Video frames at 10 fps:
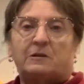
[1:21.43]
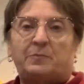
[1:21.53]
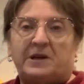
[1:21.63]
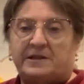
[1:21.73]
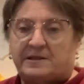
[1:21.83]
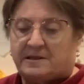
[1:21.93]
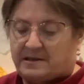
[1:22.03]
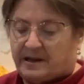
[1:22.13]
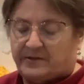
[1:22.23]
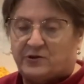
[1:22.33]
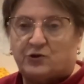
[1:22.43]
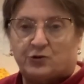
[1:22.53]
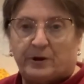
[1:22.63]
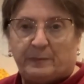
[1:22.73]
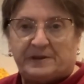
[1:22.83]
pieces in
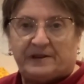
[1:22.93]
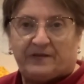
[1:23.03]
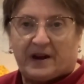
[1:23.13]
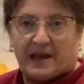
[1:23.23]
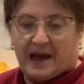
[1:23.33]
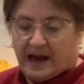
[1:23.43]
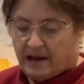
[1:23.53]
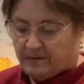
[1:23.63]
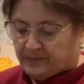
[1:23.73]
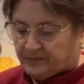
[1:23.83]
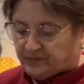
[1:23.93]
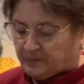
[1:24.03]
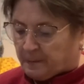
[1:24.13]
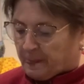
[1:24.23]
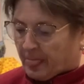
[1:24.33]
strips if I can.
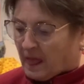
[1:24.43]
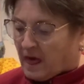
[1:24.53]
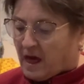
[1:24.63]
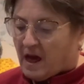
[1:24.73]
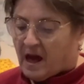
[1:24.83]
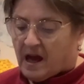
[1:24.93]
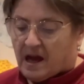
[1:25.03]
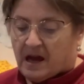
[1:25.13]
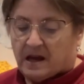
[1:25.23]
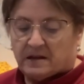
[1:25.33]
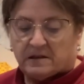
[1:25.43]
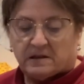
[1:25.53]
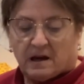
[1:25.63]
And